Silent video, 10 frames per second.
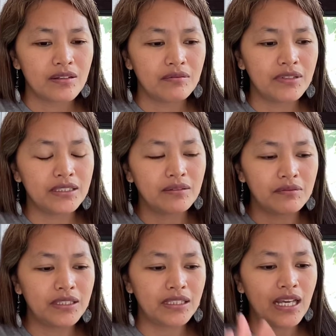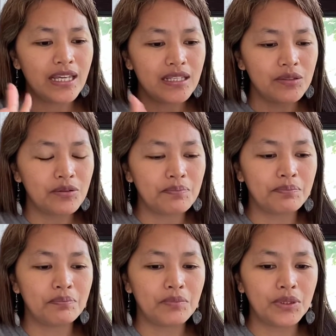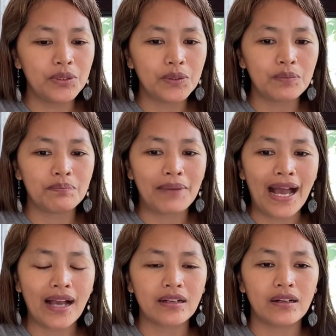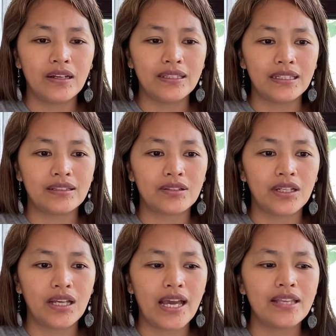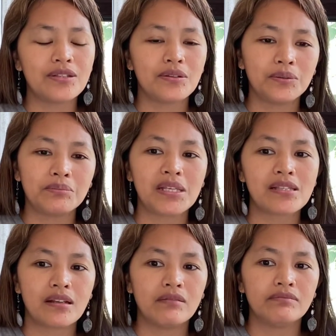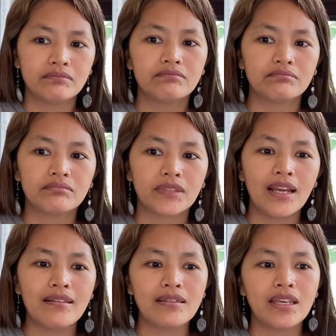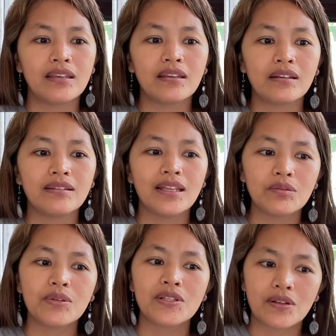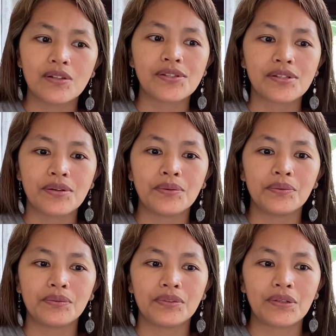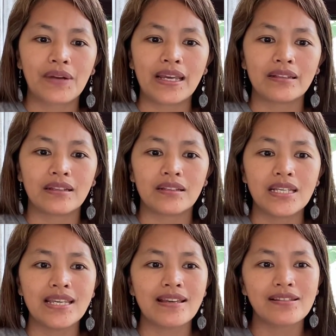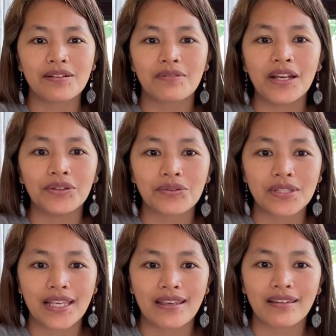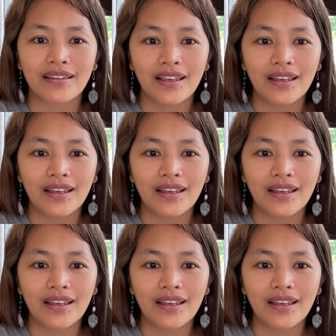when I look back on it, I told myself, I think that was also the right thing. He has the right to say it,